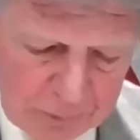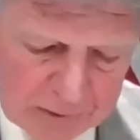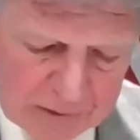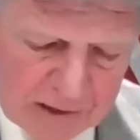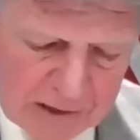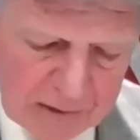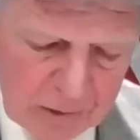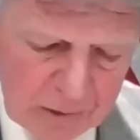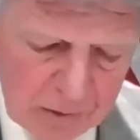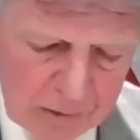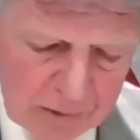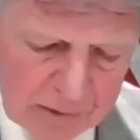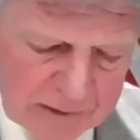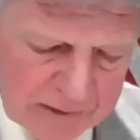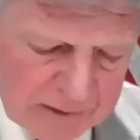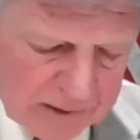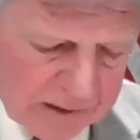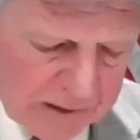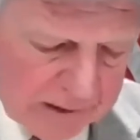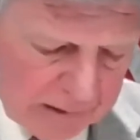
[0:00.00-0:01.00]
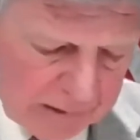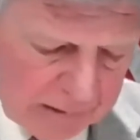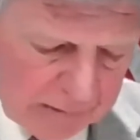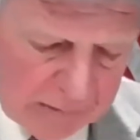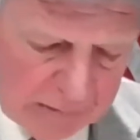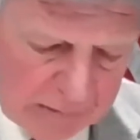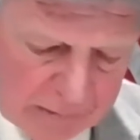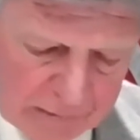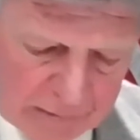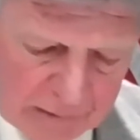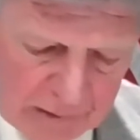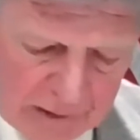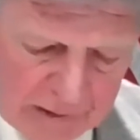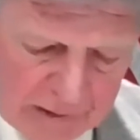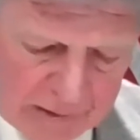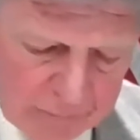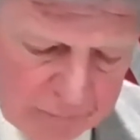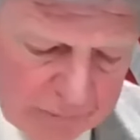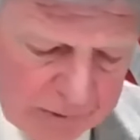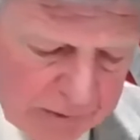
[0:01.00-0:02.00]
present all consent
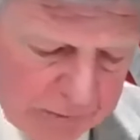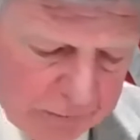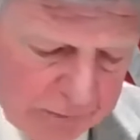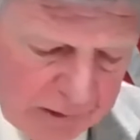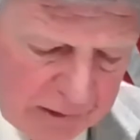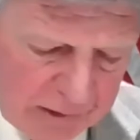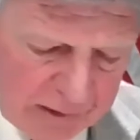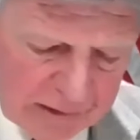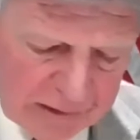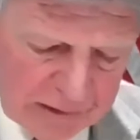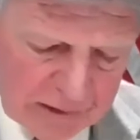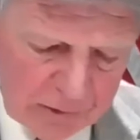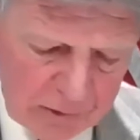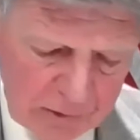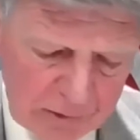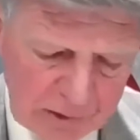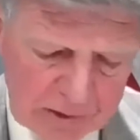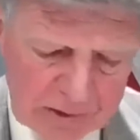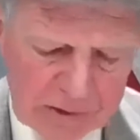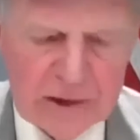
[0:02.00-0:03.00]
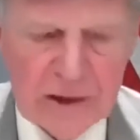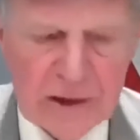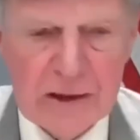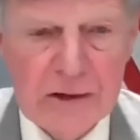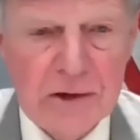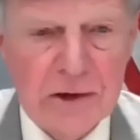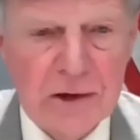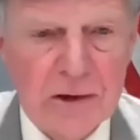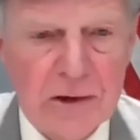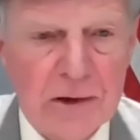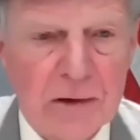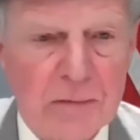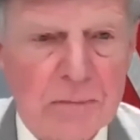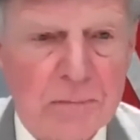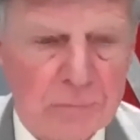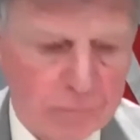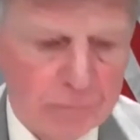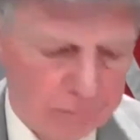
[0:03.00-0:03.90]
items to be considered on the consent agenda?